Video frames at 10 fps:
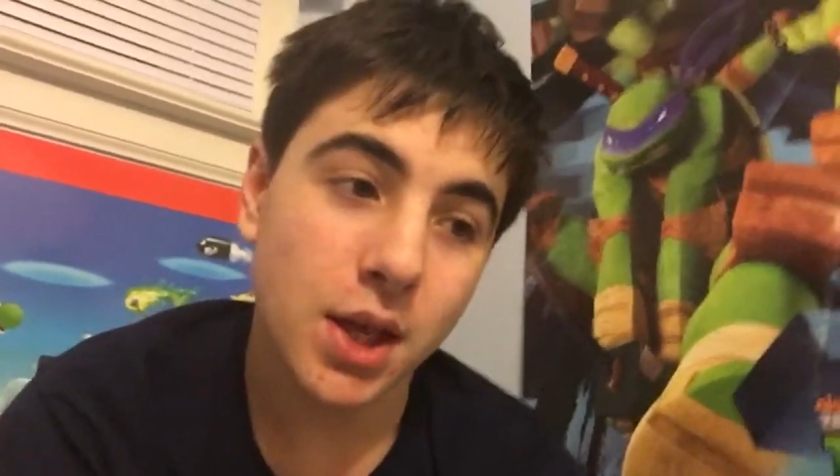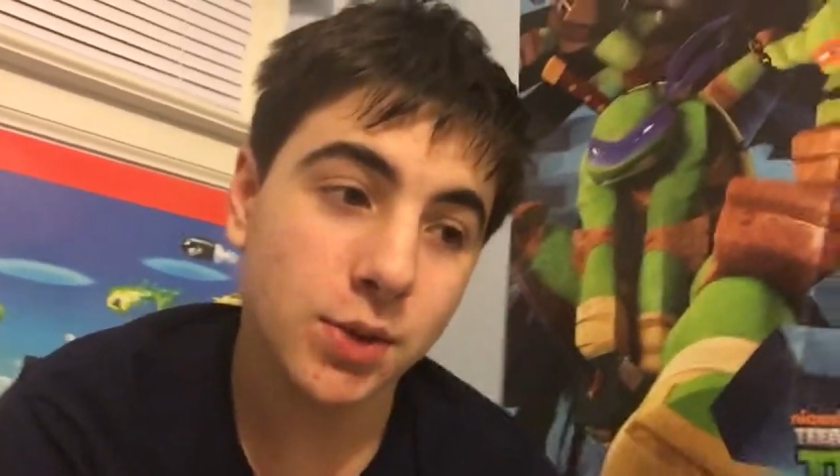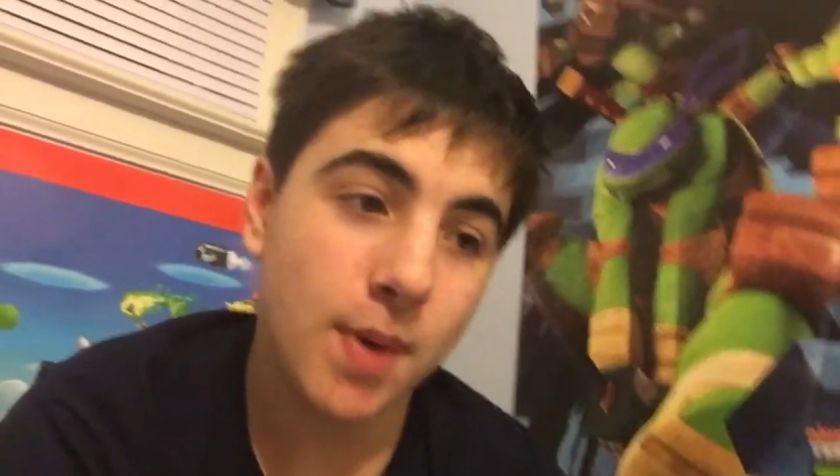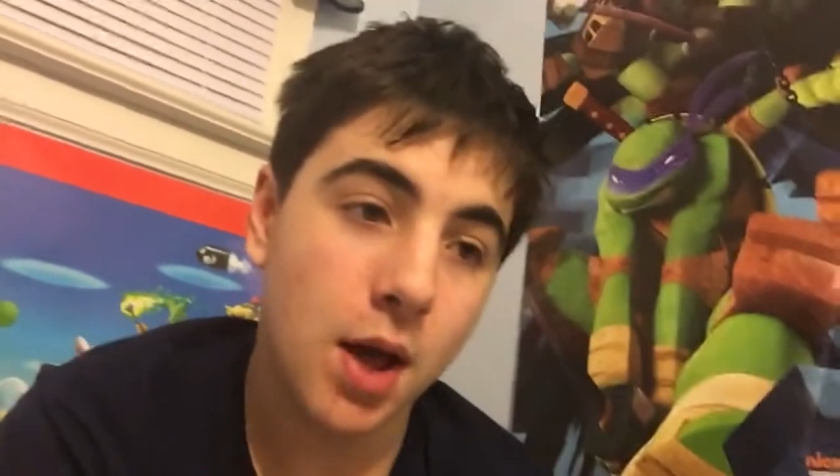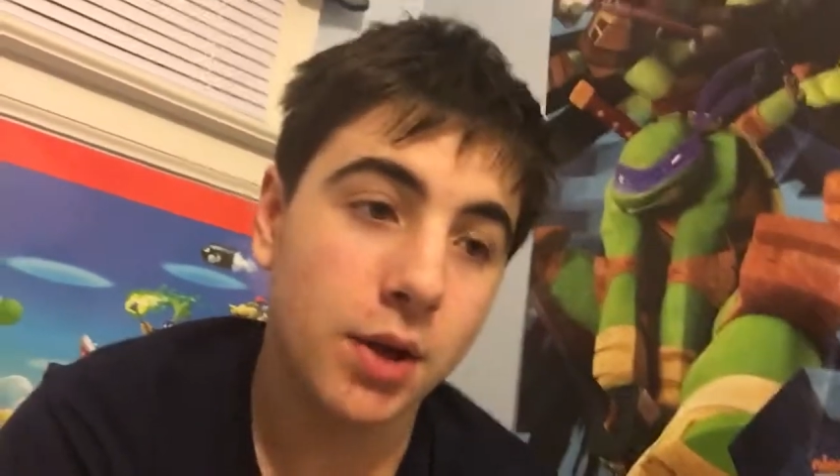
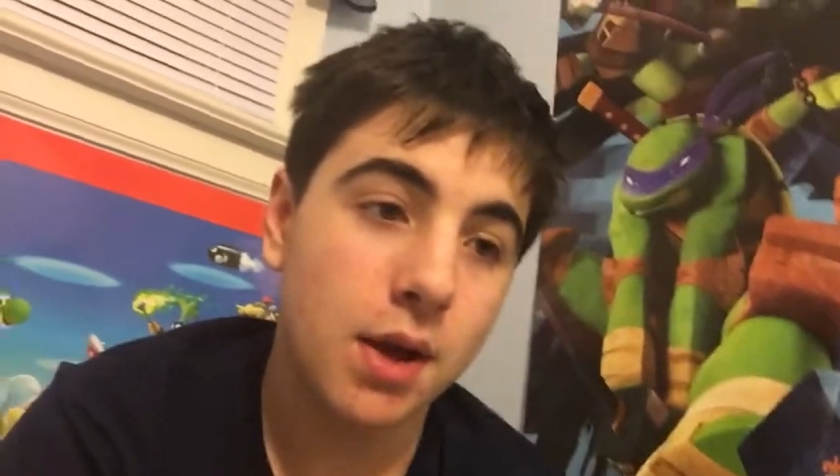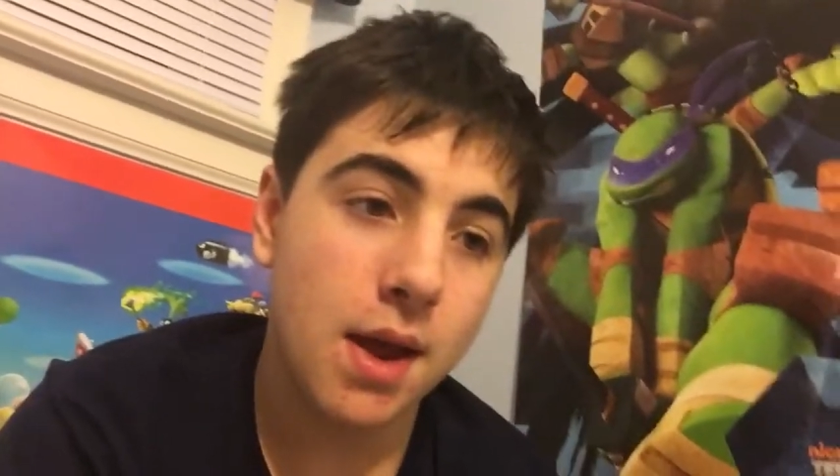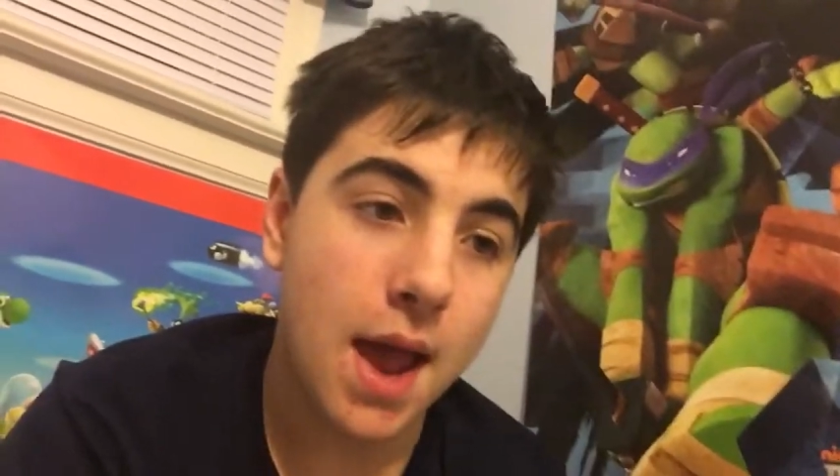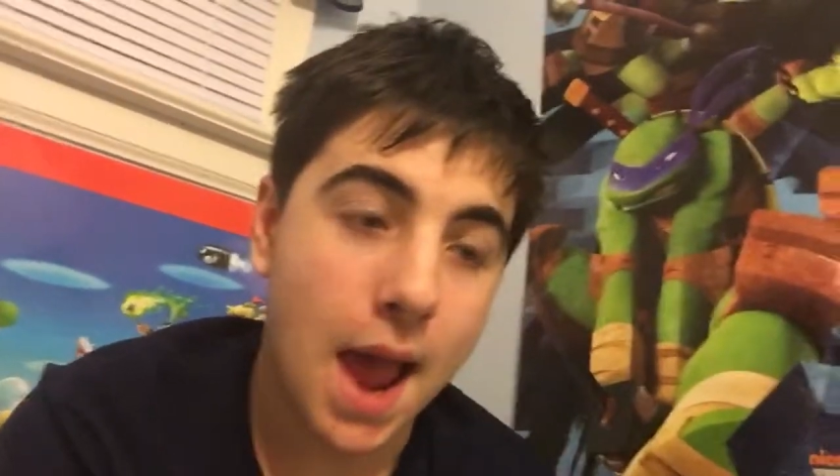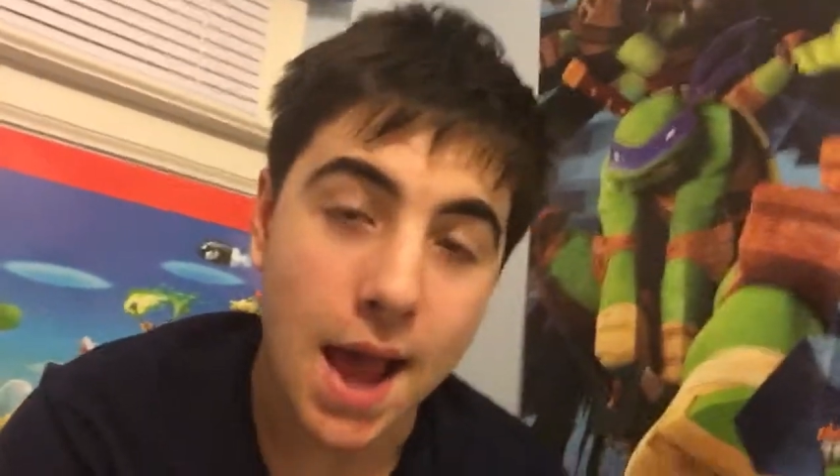Spelled
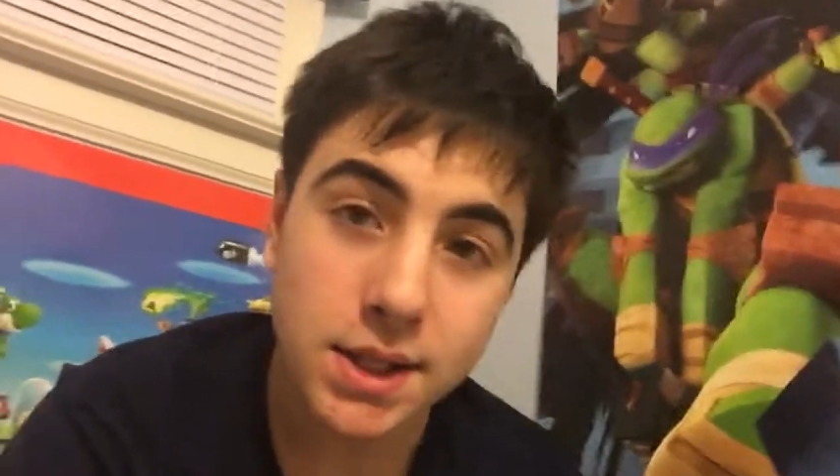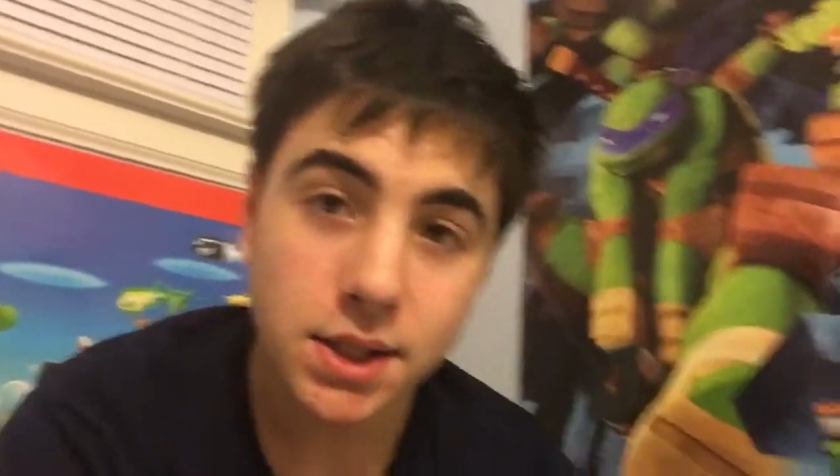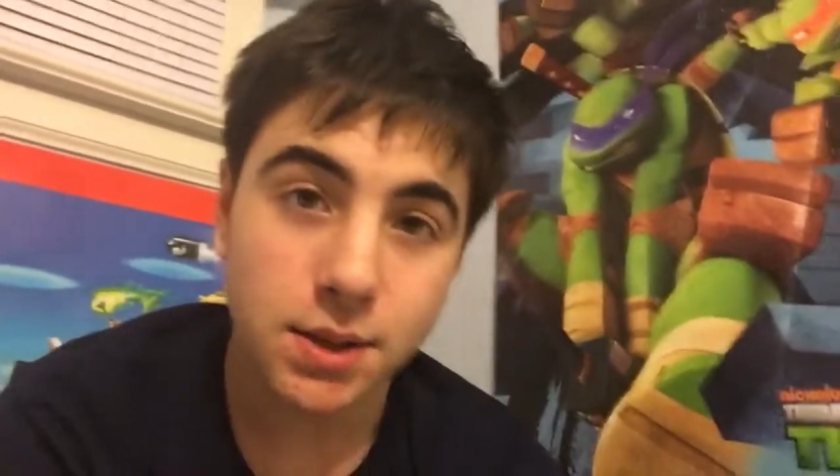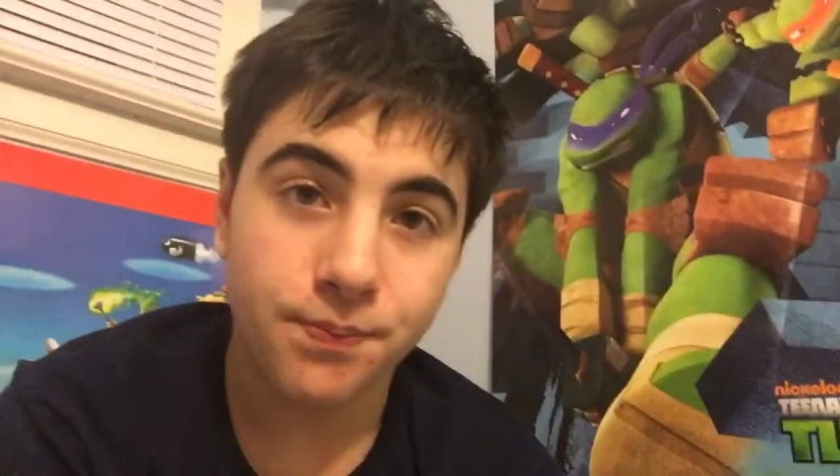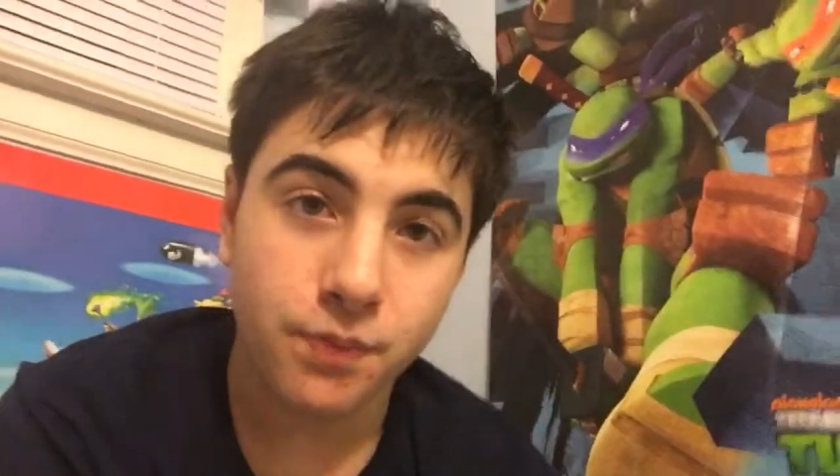
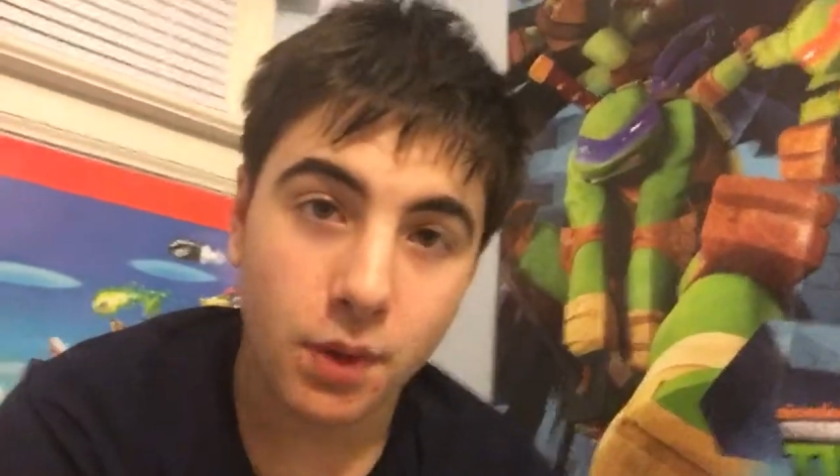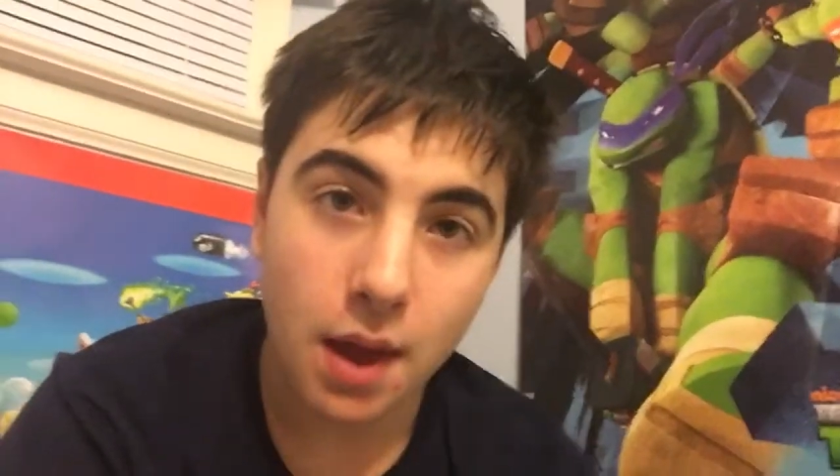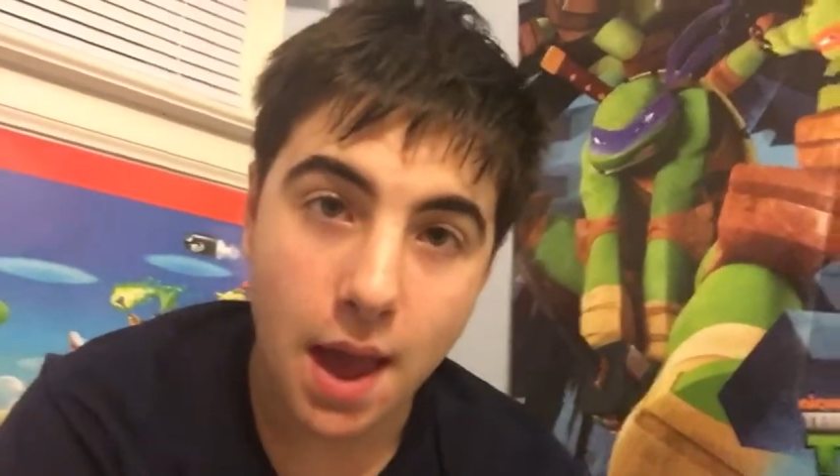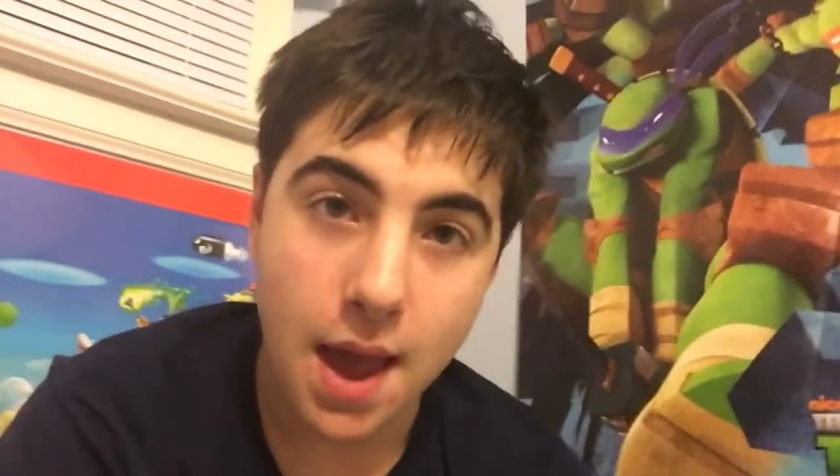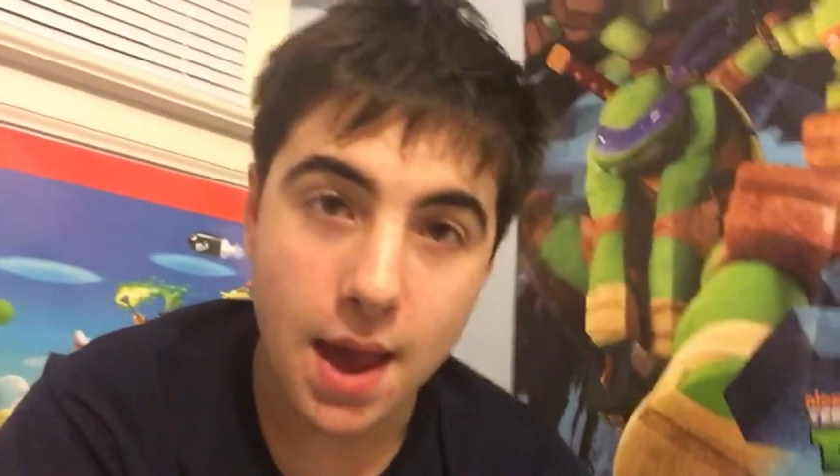
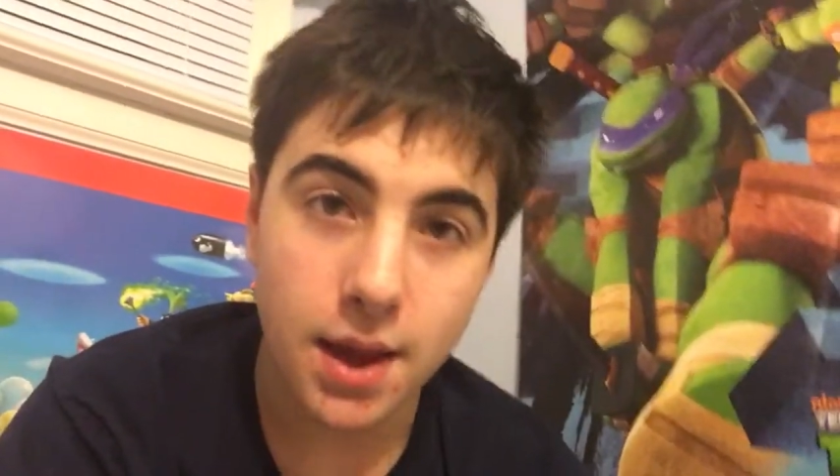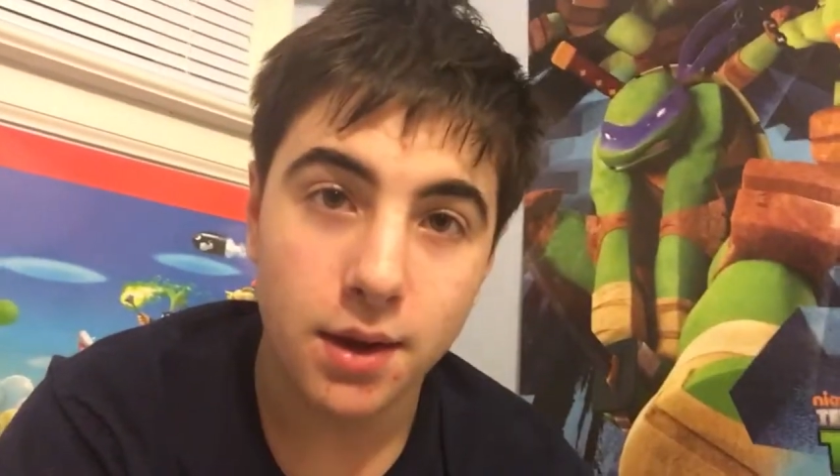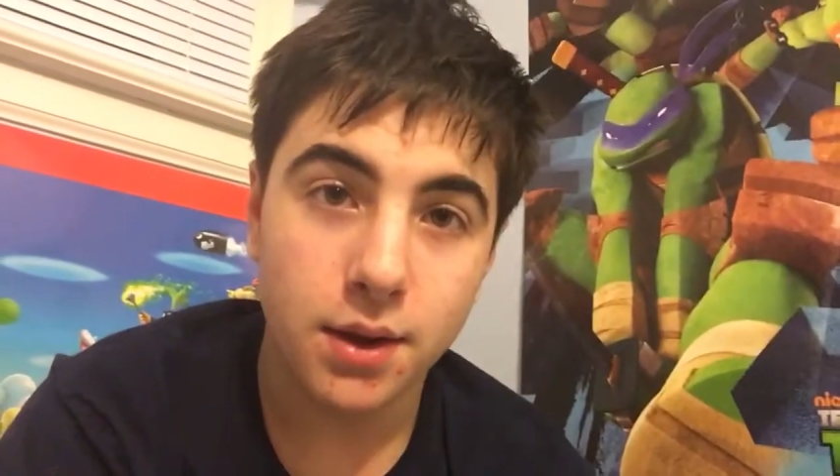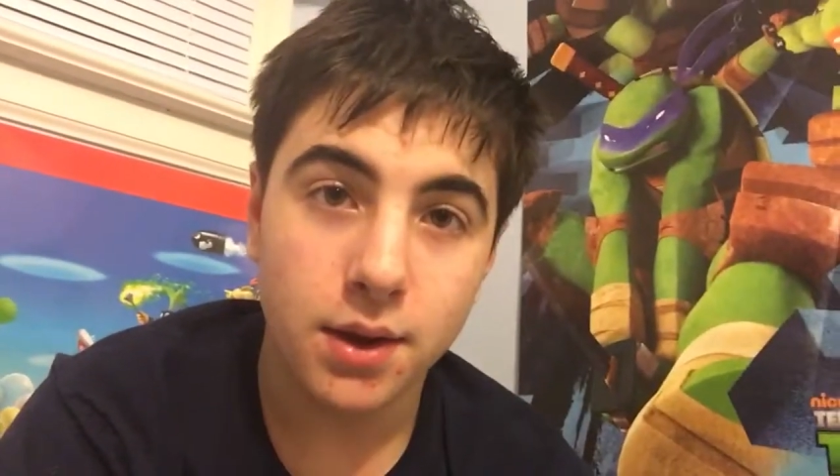S-A-K-U-R-A.